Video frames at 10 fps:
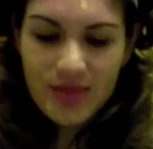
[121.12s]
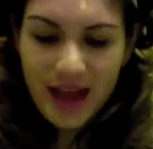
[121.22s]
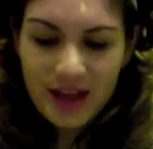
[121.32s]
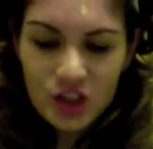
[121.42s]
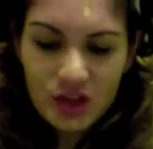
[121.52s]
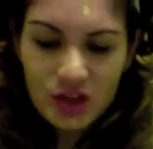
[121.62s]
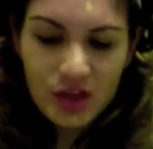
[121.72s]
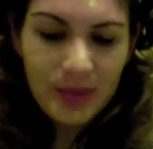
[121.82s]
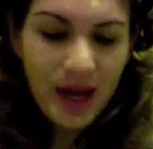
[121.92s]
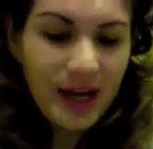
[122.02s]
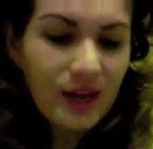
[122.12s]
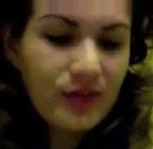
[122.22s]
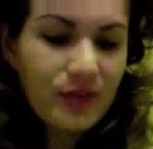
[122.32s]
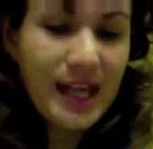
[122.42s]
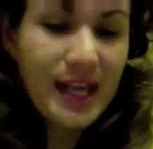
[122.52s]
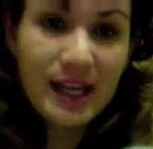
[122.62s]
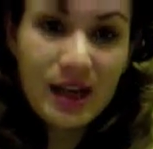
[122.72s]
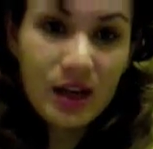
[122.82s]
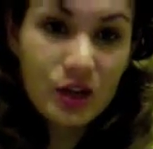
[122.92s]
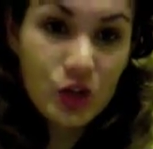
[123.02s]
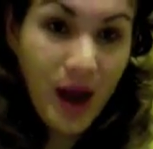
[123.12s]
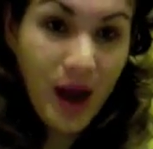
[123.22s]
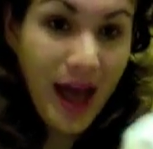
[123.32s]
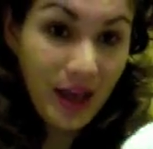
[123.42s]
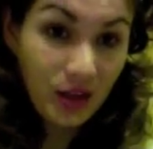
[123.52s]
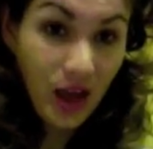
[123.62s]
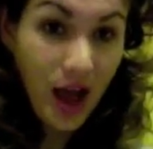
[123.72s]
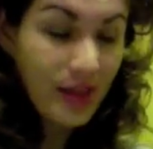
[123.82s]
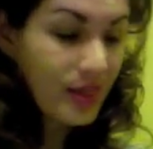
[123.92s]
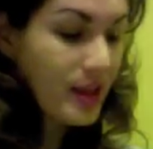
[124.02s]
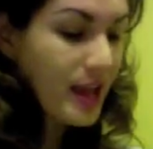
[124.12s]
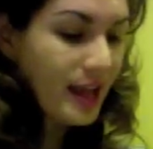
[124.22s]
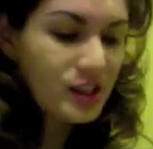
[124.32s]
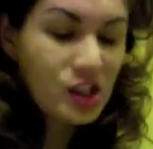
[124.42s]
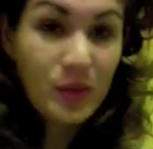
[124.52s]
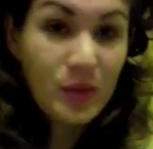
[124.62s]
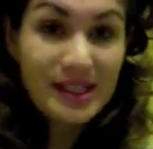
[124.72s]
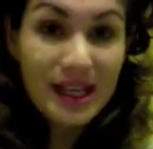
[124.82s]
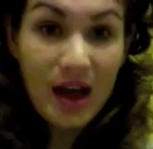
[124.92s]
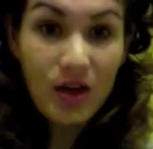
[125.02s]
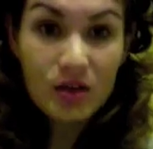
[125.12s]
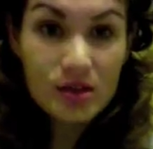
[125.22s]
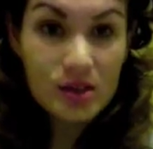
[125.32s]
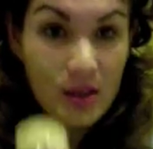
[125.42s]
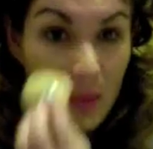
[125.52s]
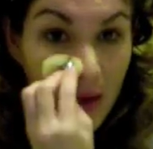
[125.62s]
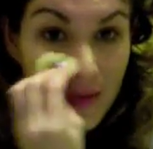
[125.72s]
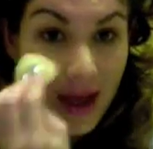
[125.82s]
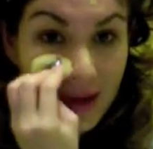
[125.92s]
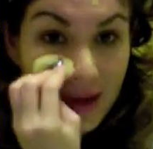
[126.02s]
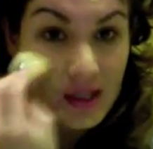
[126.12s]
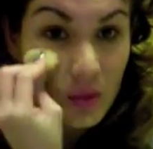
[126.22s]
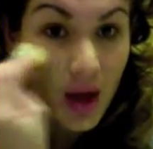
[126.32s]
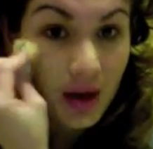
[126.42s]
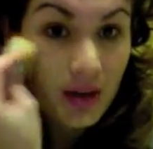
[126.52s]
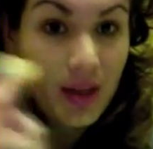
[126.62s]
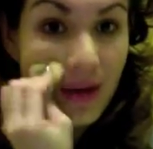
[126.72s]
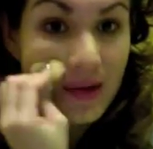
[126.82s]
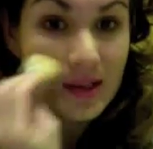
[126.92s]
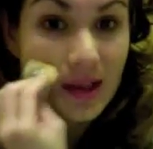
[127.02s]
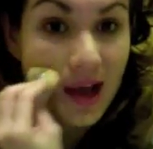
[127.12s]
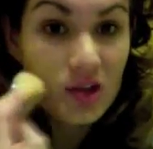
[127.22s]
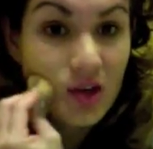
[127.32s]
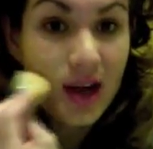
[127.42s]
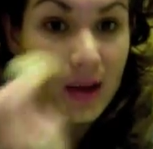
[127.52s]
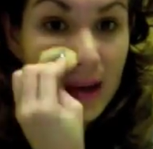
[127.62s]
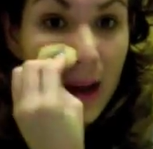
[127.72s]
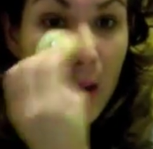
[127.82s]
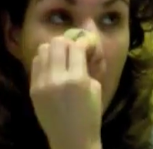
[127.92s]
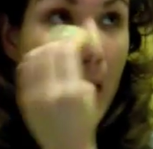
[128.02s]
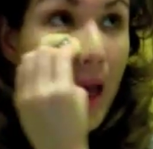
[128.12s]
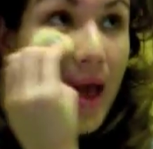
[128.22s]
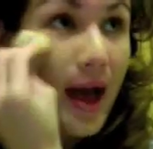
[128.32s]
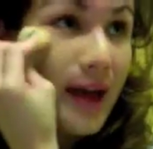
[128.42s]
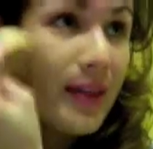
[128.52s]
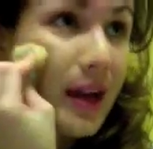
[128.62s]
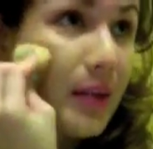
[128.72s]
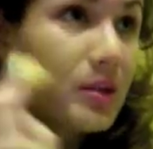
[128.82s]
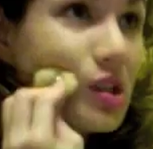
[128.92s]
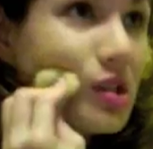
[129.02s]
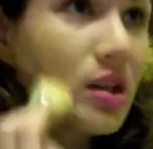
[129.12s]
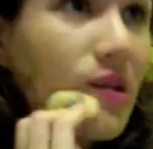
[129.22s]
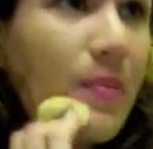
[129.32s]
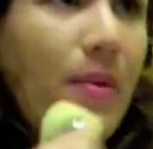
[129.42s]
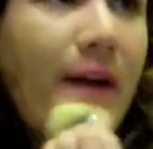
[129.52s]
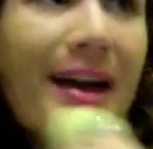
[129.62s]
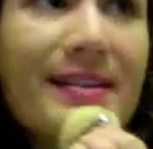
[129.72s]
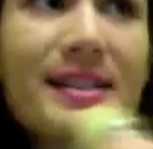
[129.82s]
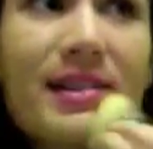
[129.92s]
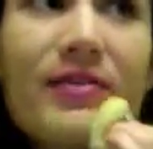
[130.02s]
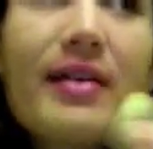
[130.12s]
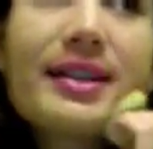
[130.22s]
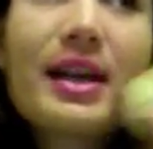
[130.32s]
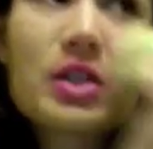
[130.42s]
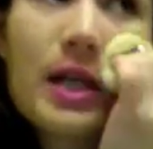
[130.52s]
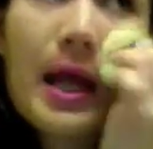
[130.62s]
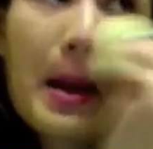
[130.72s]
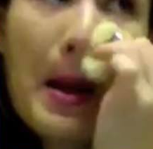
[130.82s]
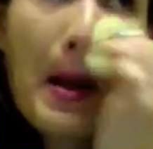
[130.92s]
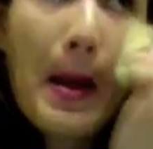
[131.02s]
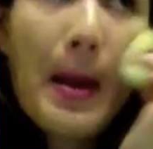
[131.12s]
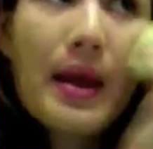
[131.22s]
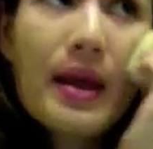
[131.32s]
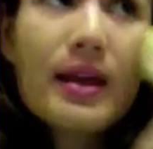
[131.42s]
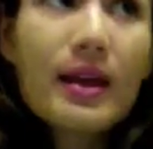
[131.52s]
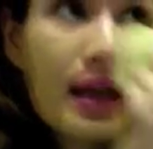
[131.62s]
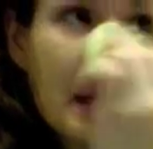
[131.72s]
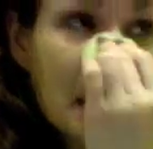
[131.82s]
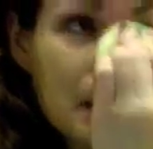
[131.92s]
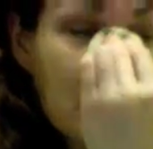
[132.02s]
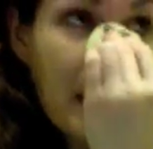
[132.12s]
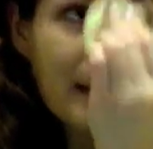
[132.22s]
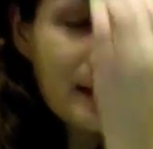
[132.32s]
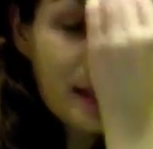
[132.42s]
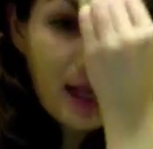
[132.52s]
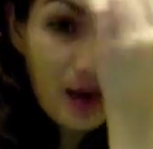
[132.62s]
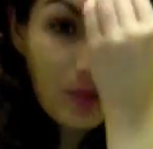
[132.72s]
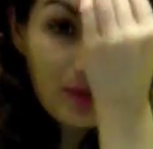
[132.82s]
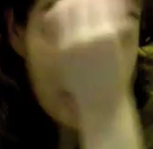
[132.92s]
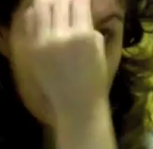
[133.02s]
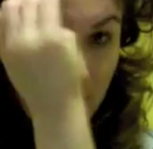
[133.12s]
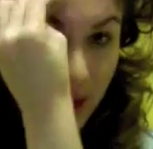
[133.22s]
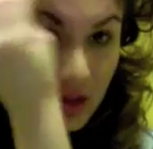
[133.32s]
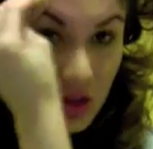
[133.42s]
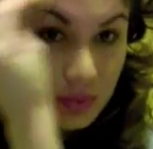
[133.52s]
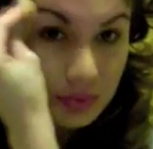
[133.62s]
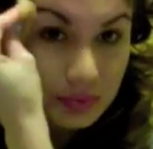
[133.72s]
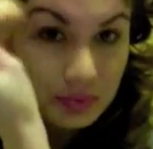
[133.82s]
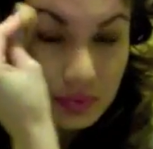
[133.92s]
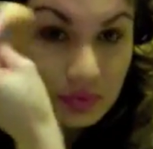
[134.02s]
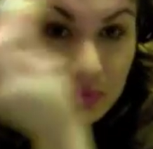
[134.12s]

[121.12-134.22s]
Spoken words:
it to go on that sheer, so I'm kind of taking a dry cloth and squeezing out some more of the excess water there. It's a lot drier now. And then I'm just going to press the foundation into my skin with the sponge.